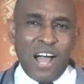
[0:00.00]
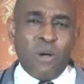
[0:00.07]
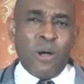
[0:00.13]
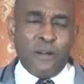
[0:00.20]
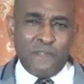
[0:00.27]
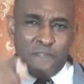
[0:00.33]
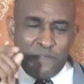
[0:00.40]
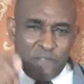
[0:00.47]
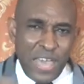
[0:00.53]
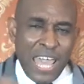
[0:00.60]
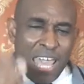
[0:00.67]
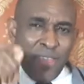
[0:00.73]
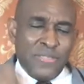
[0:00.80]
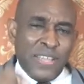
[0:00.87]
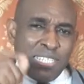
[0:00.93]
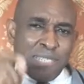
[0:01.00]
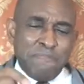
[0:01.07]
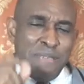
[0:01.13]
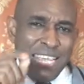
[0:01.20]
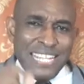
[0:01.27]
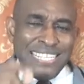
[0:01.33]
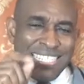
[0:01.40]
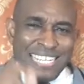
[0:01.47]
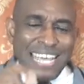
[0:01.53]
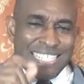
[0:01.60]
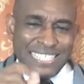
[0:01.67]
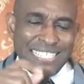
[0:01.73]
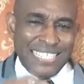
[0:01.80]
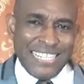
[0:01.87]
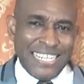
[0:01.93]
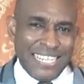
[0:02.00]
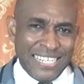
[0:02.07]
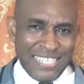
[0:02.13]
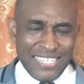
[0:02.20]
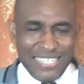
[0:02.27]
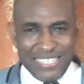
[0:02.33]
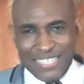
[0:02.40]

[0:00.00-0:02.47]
our faith is being tested